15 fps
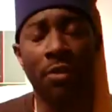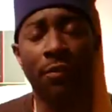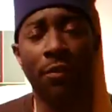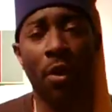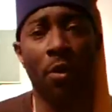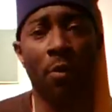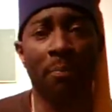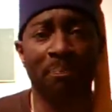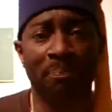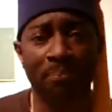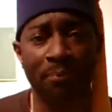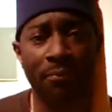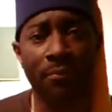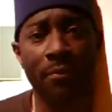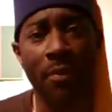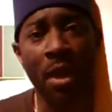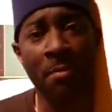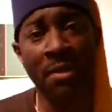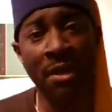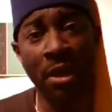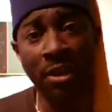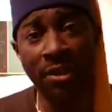So
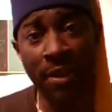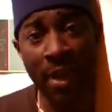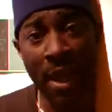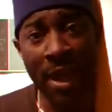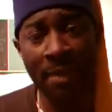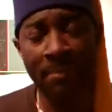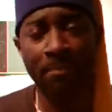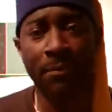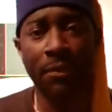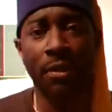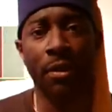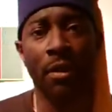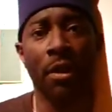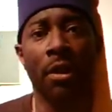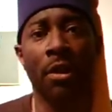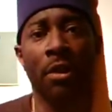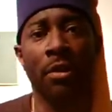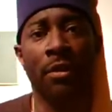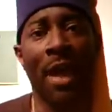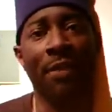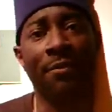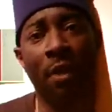because of that,
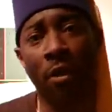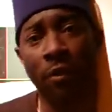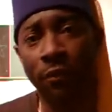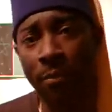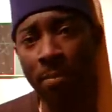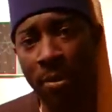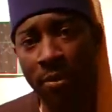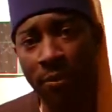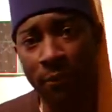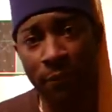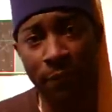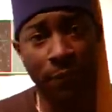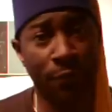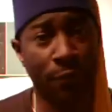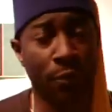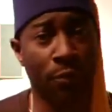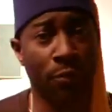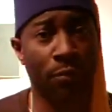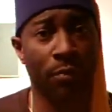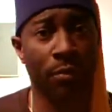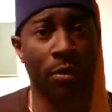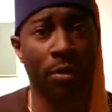that's also part of the
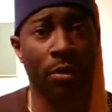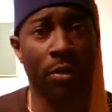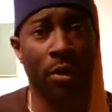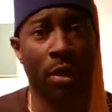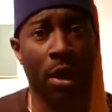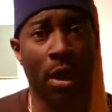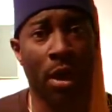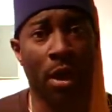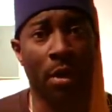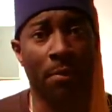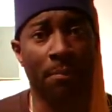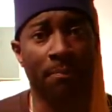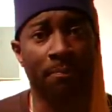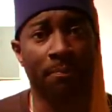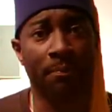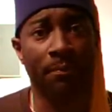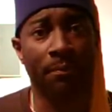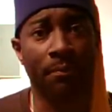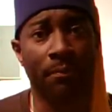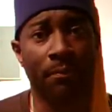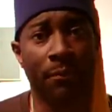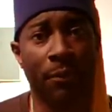physical
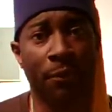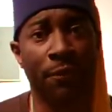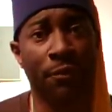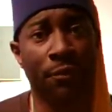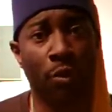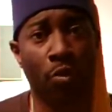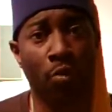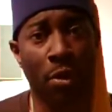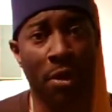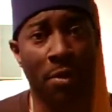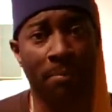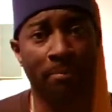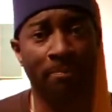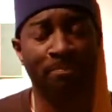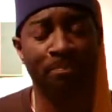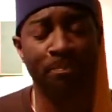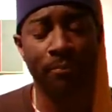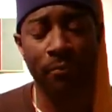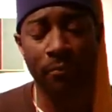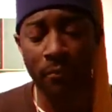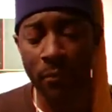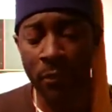realm.
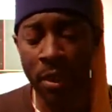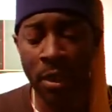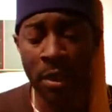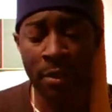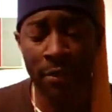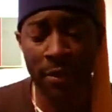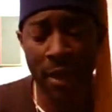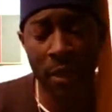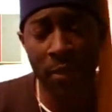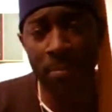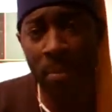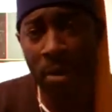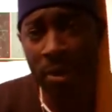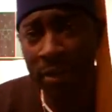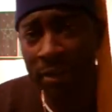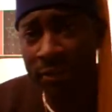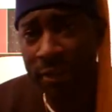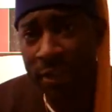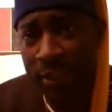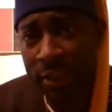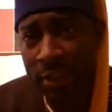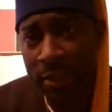The other part is
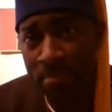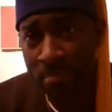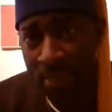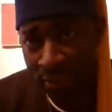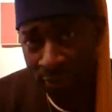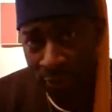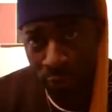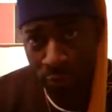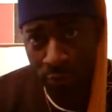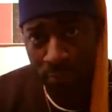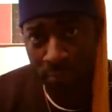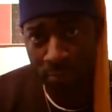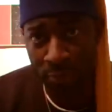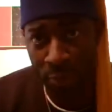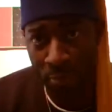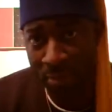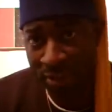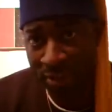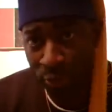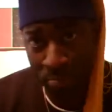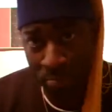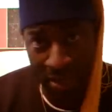the mental, your
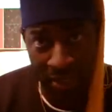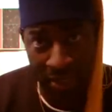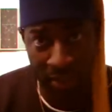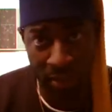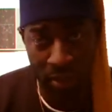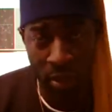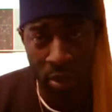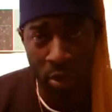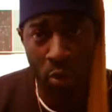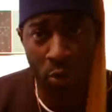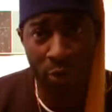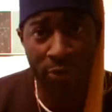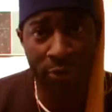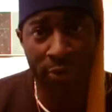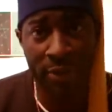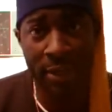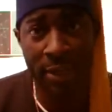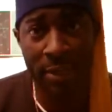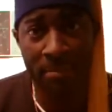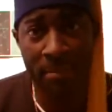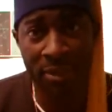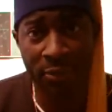mental being, or
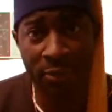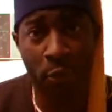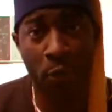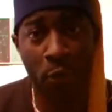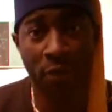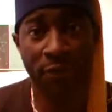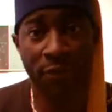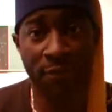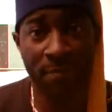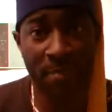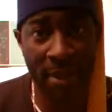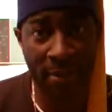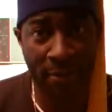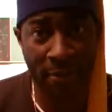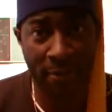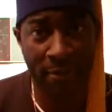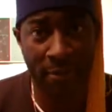the mental sphere.